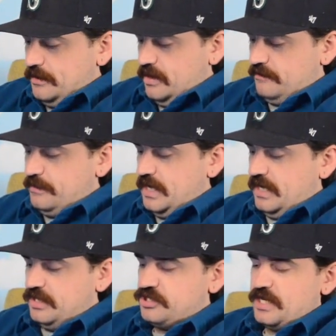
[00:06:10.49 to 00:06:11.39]
of
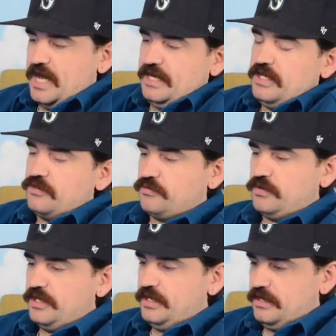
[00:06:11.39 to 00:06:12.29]
page
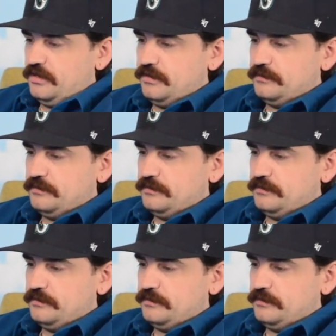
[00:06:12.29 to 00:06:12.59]
93 here.